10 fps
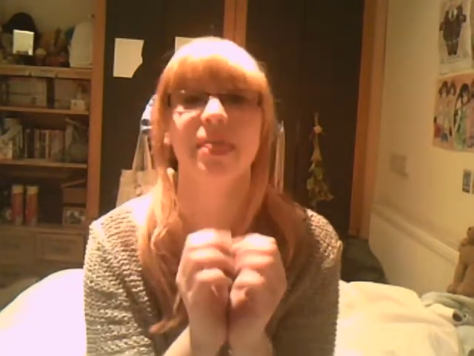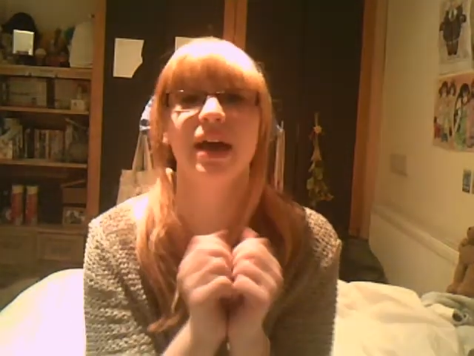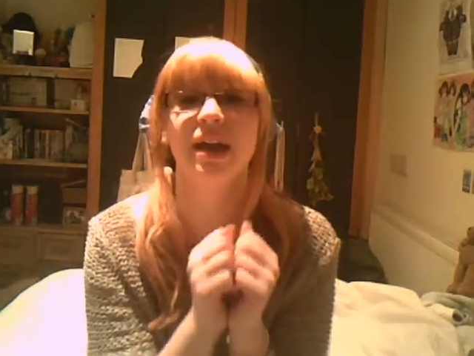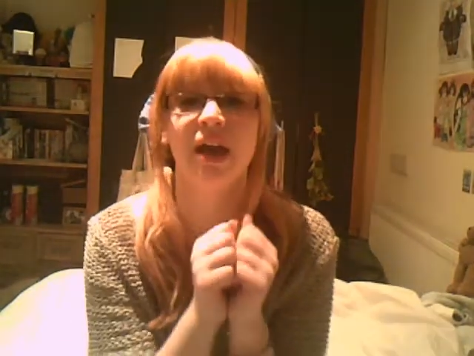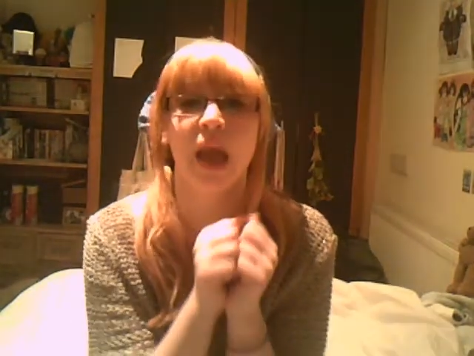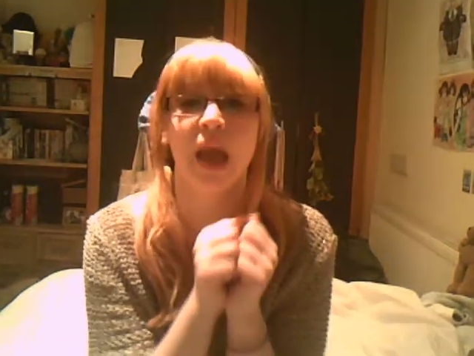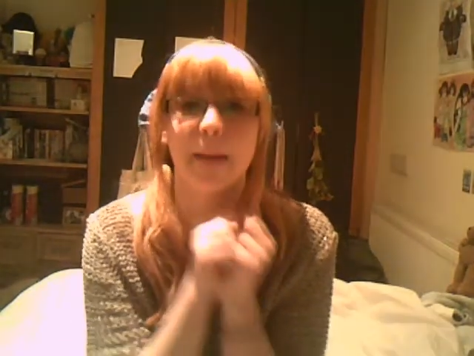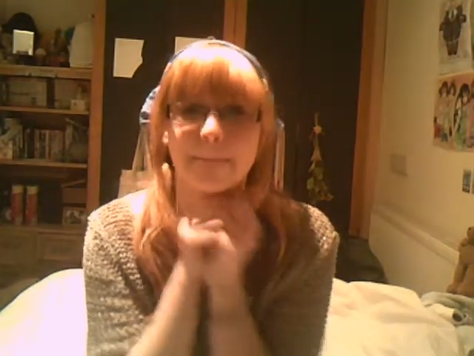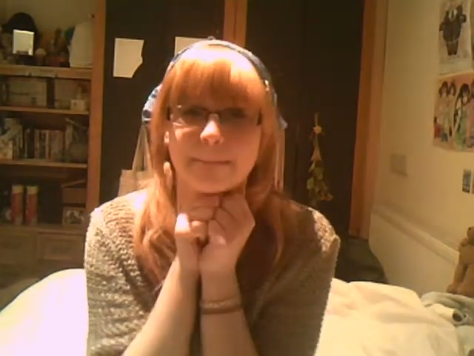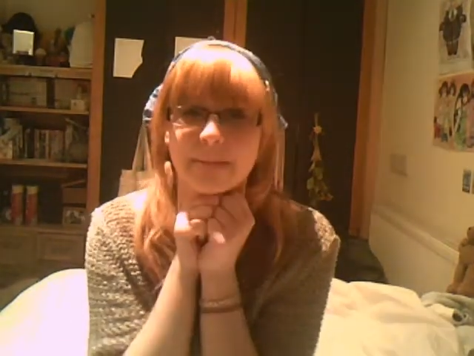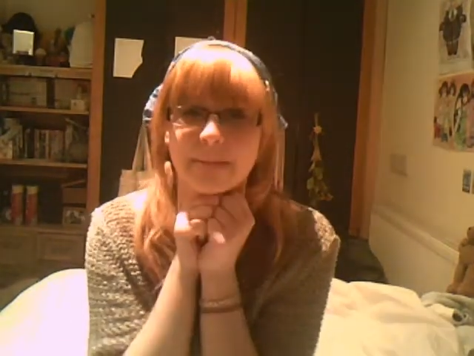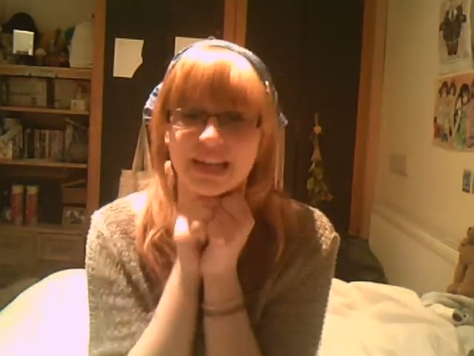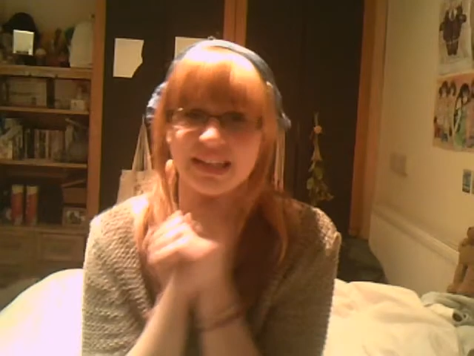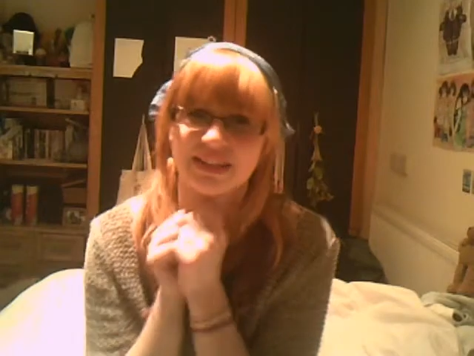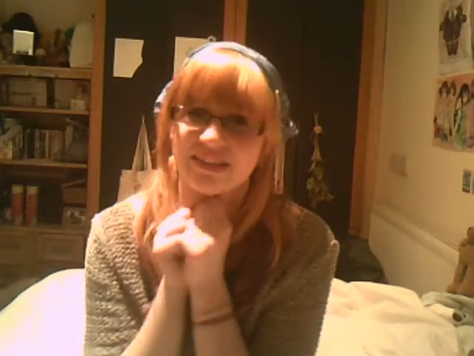that.
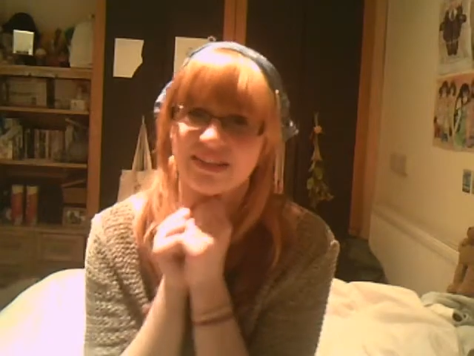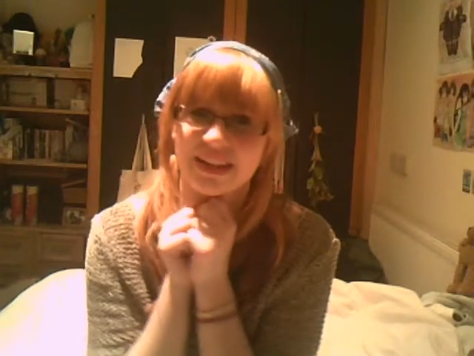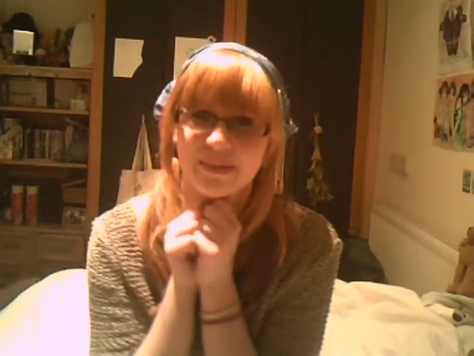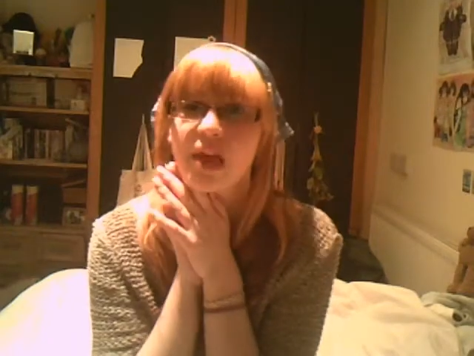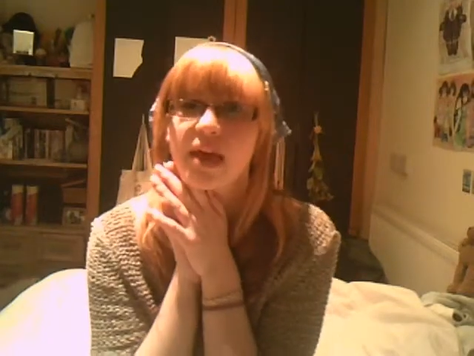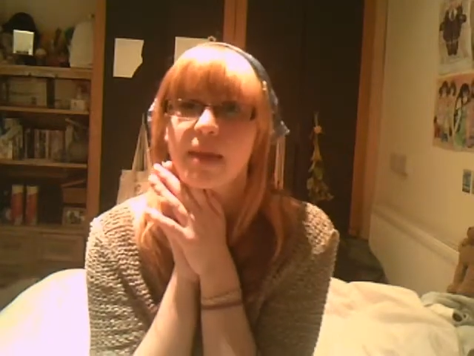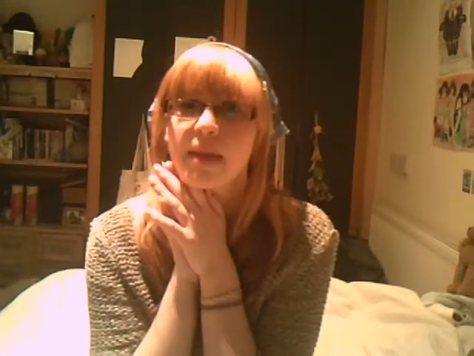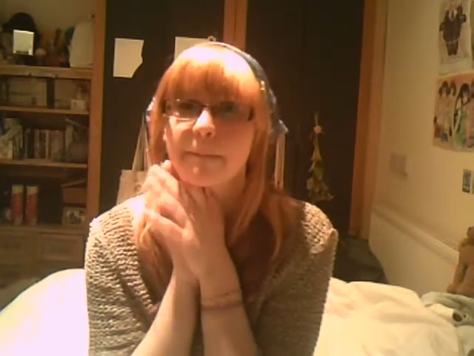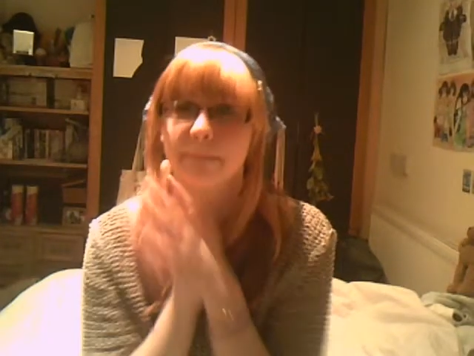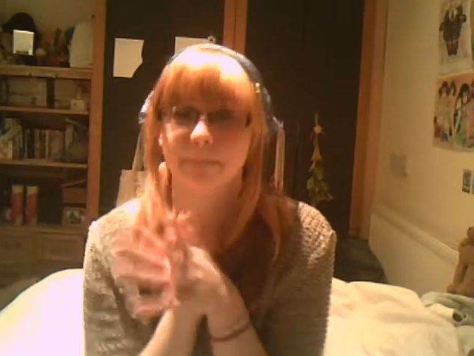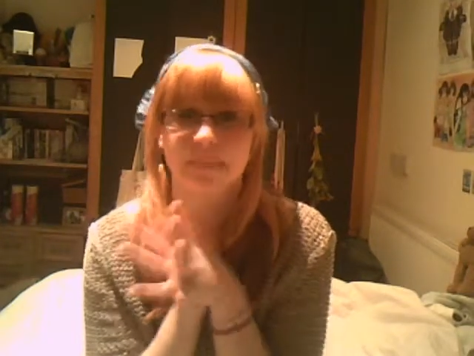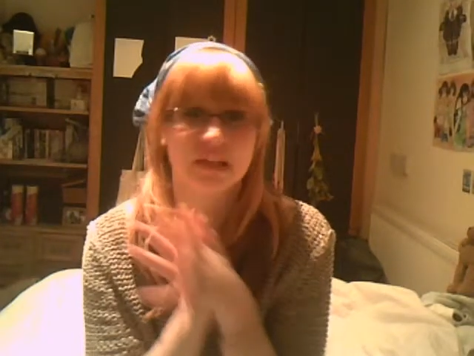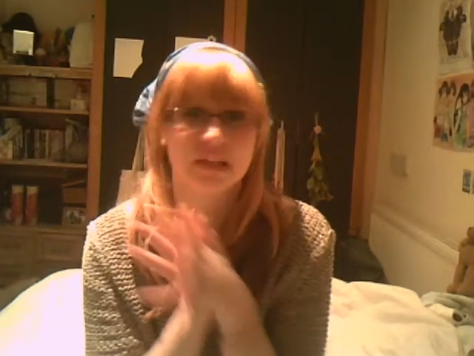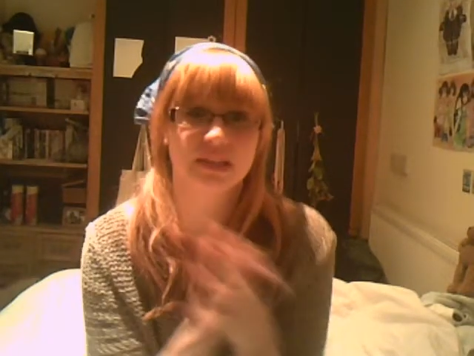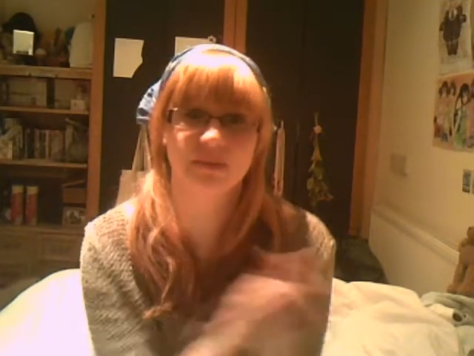Please don't kill me.
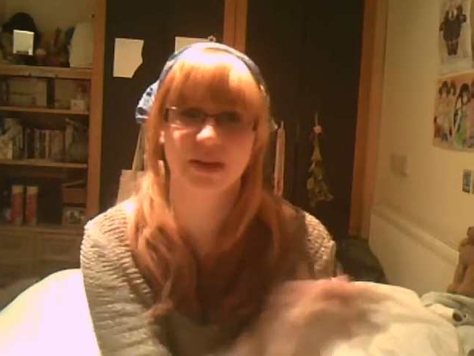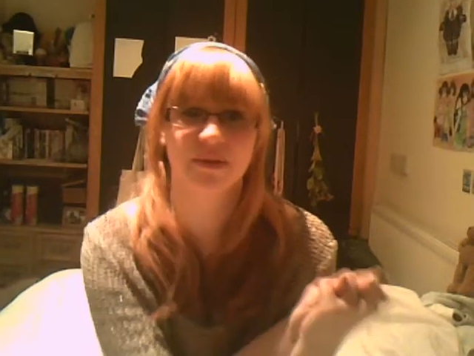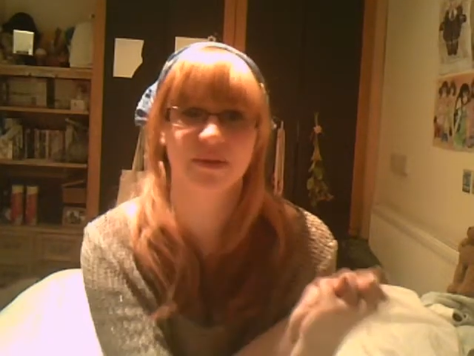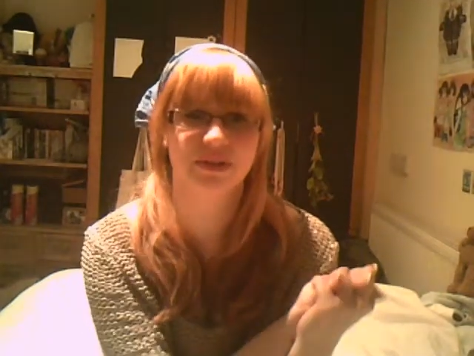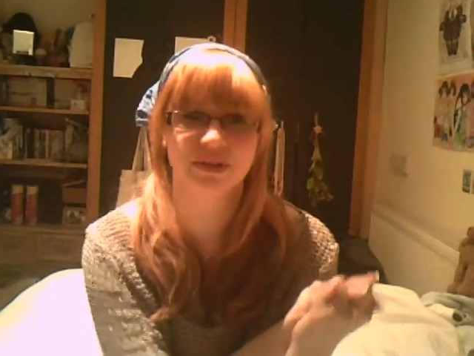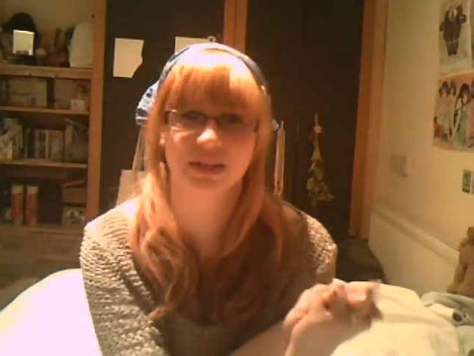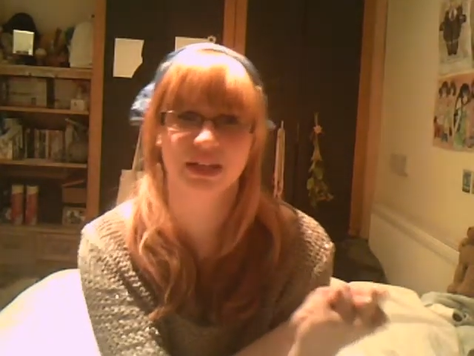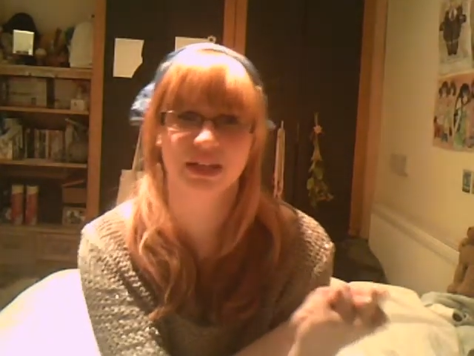Lots has been going on,